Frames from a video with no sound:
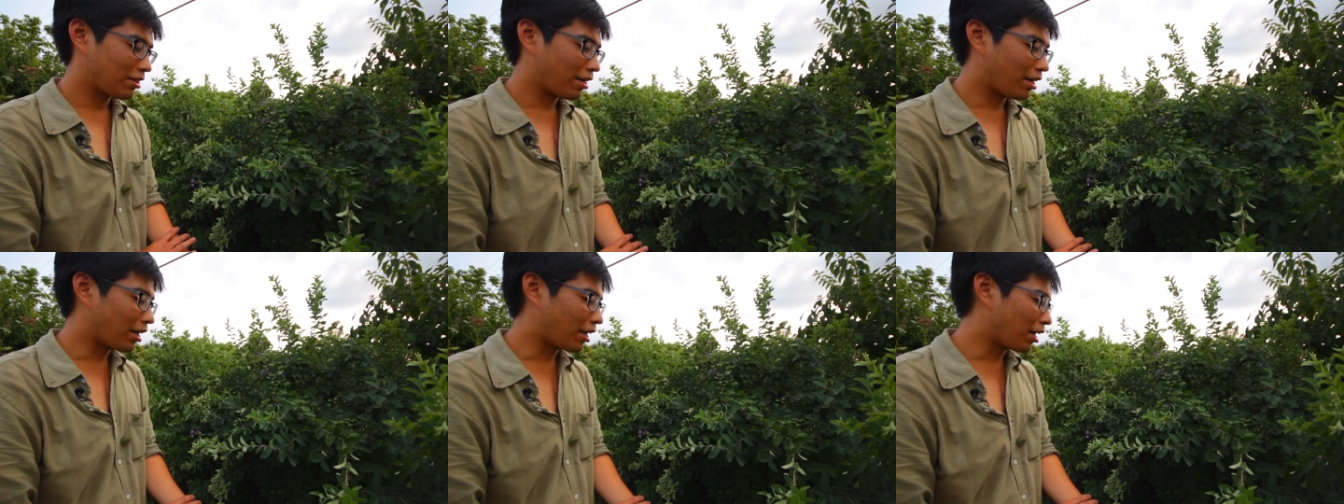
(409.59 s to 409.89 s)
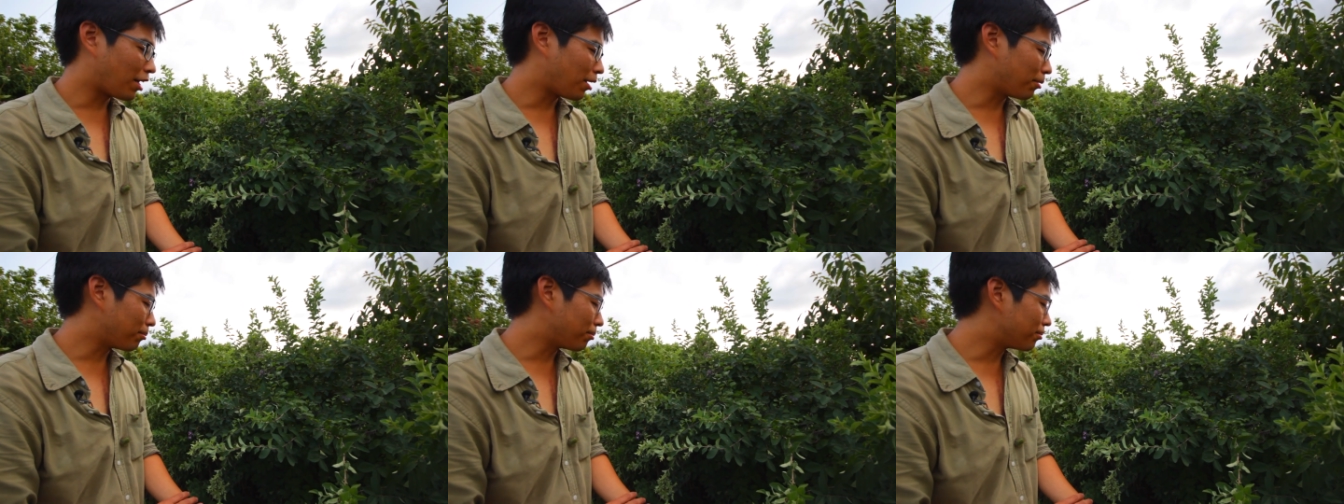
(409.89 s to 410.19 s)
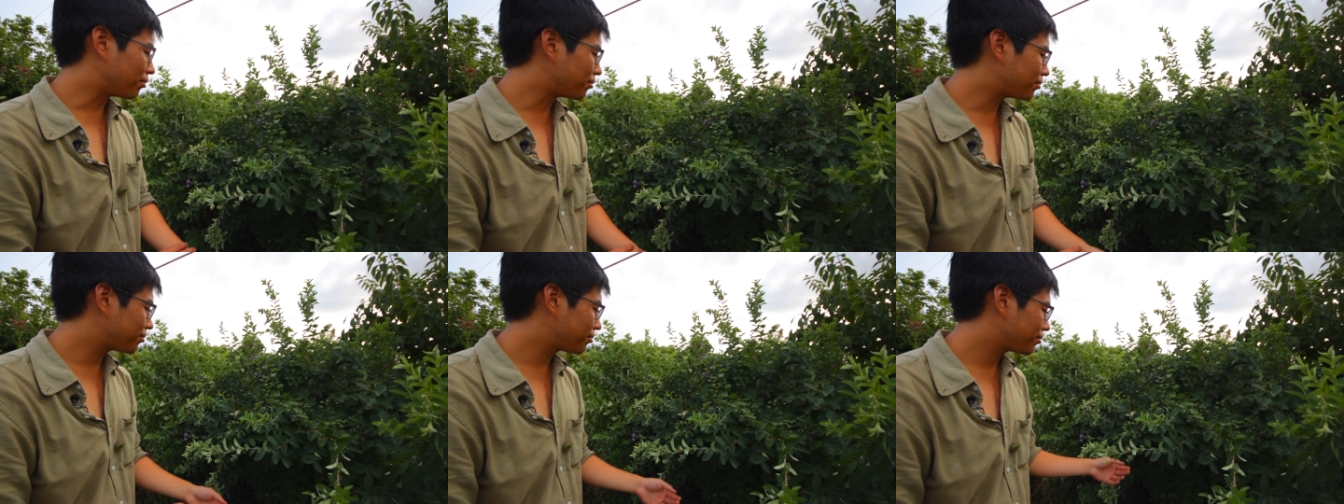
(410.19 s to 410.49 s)

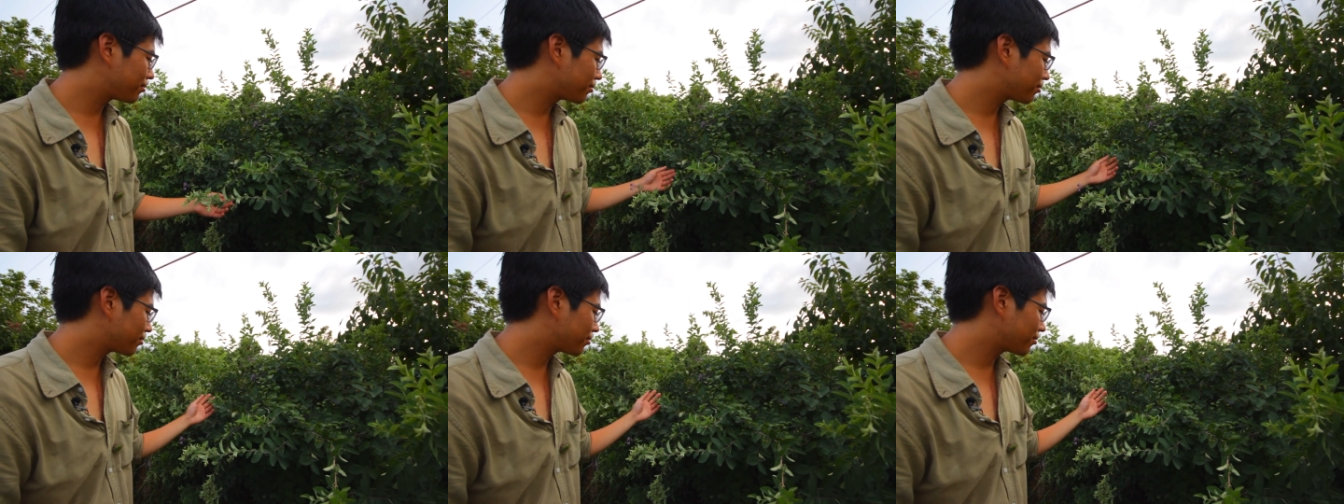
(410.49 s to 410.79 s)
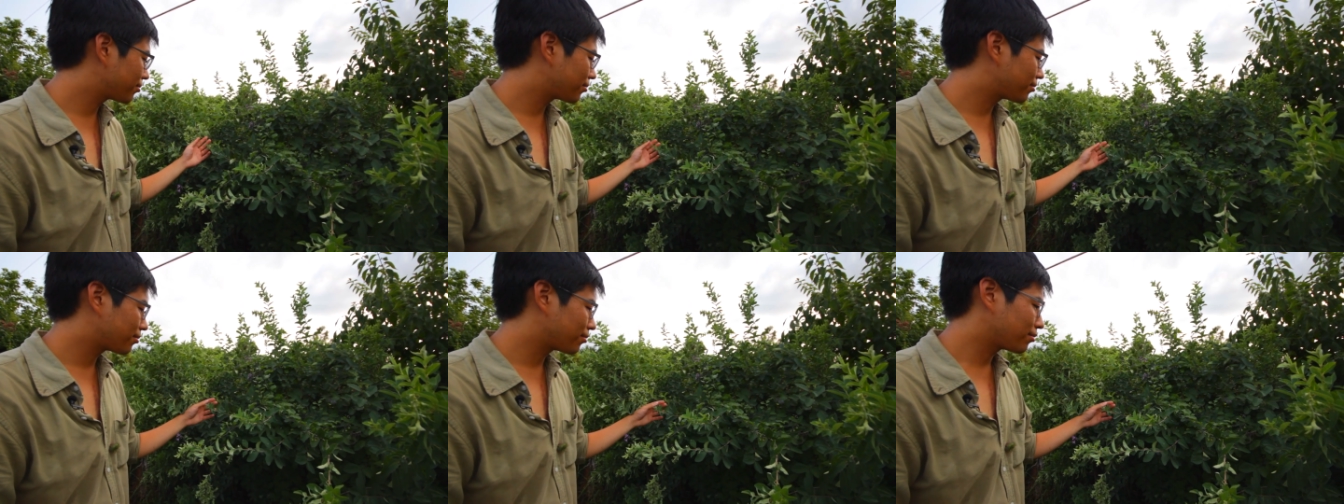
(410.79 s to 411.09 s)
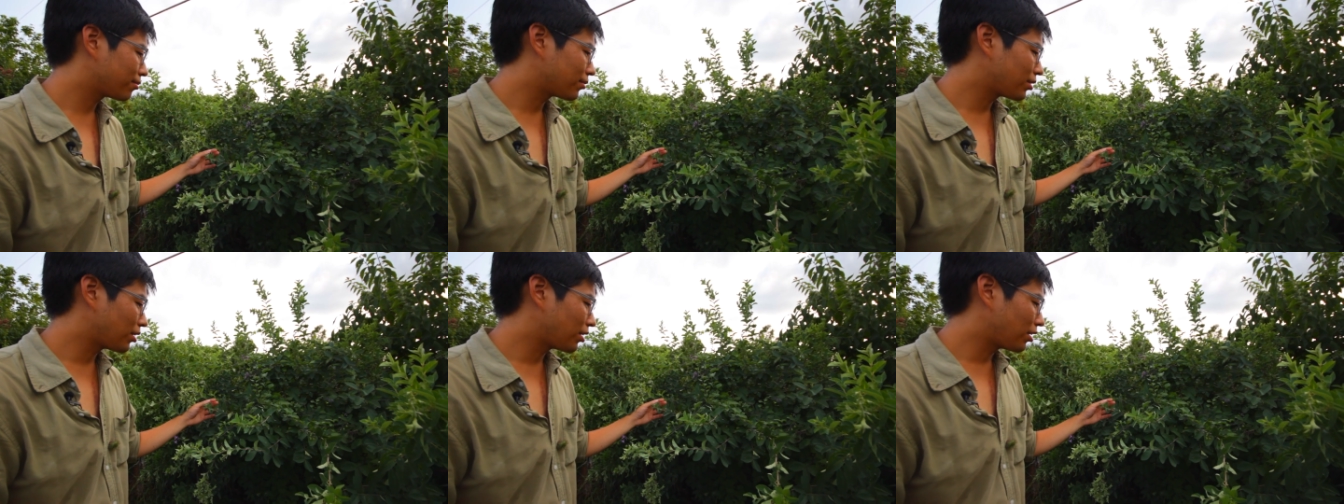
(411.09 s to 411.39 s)
Um,
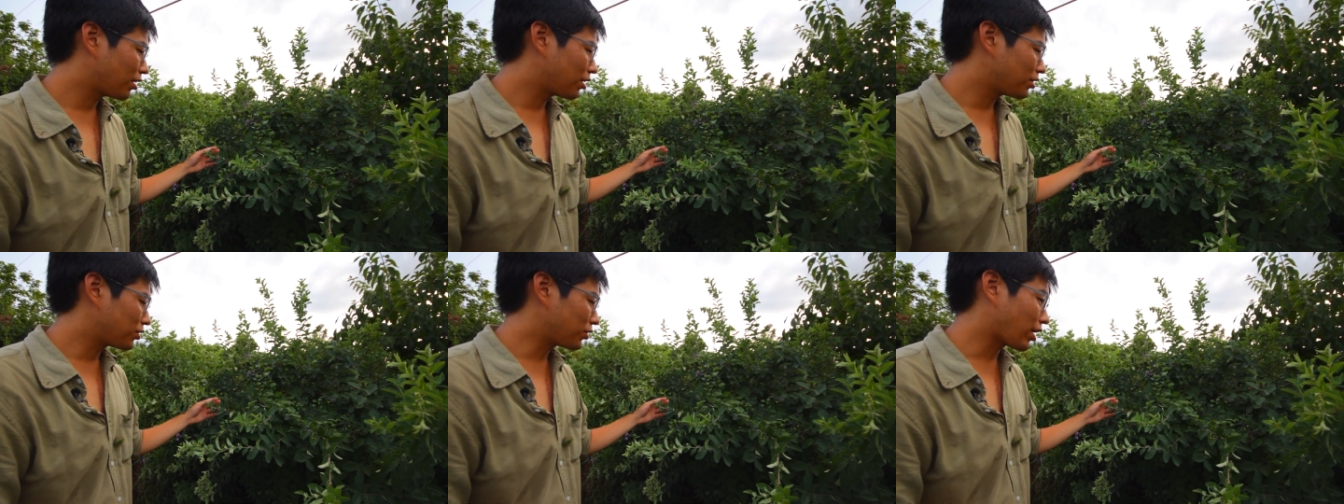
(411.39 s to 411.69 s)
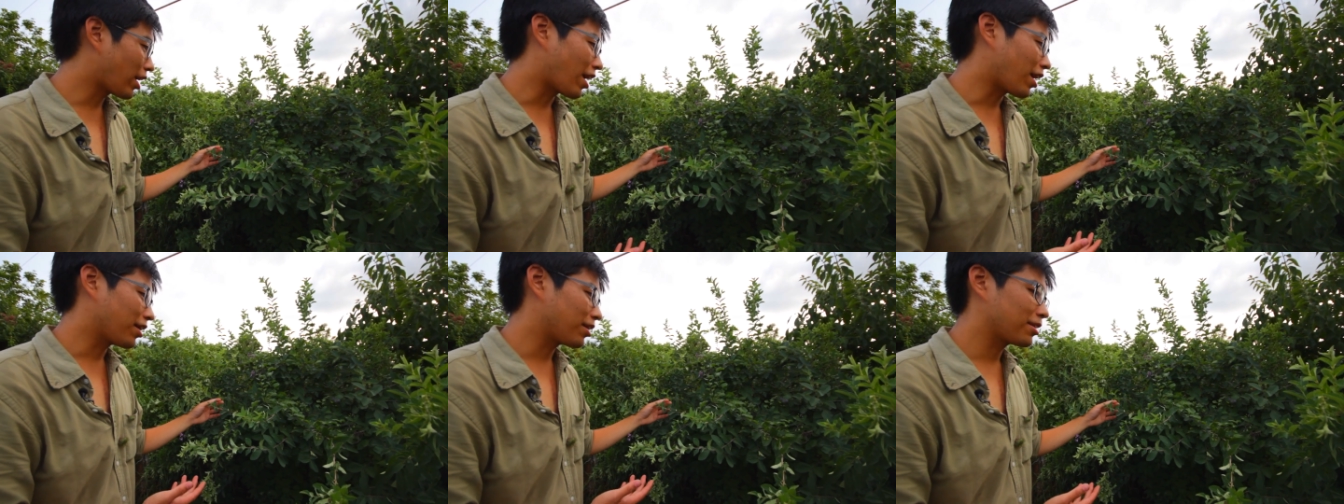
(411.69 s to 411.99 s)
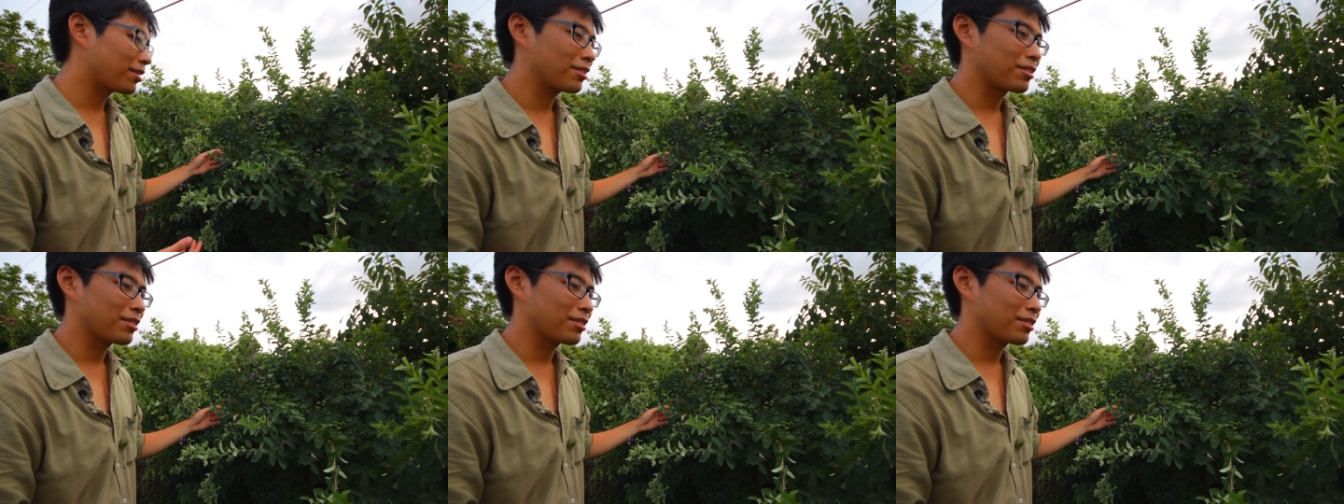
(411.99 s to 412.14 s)
so yeah,